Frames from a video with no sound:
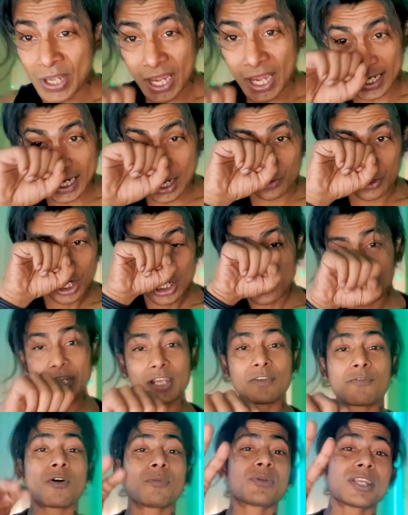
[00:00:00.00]
Now, continuing
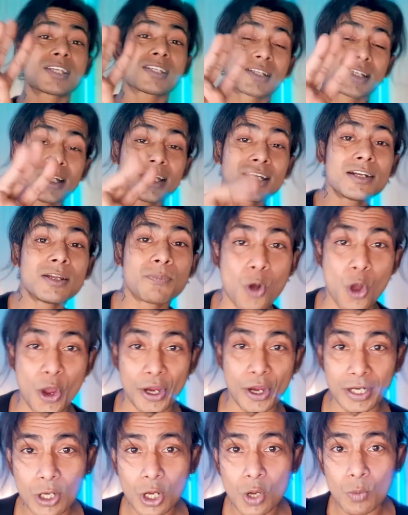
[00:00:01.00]
from this third point,
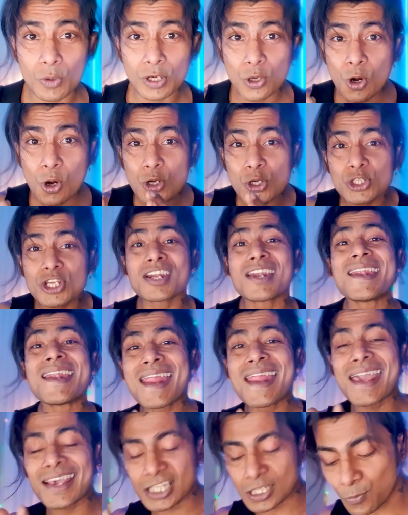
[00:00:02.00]
we'll go to the
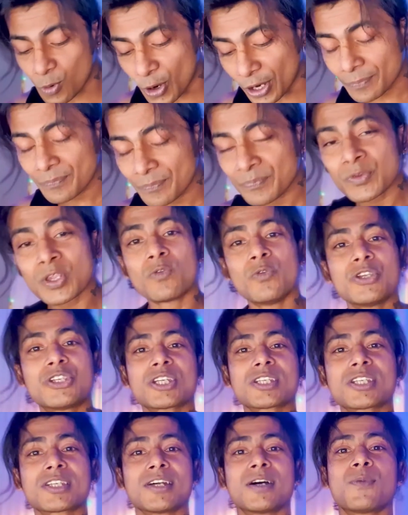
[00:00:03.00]
next point, which
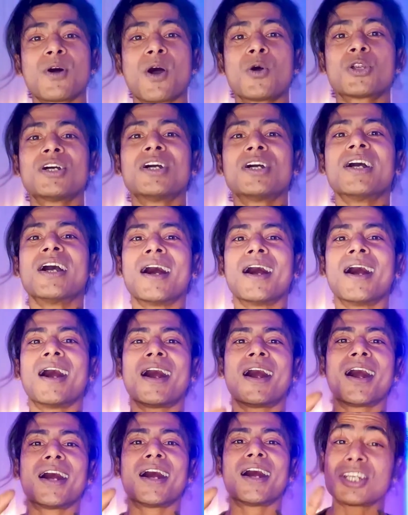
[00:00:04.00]
is about
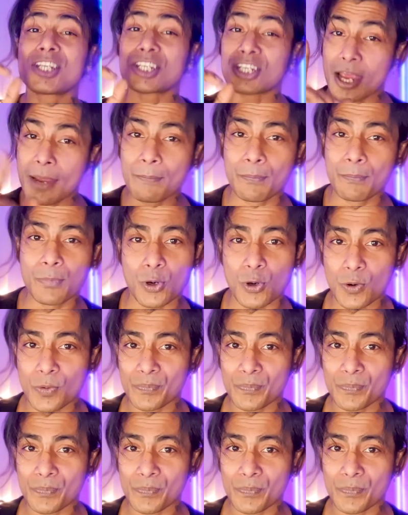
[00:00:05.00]
tempo.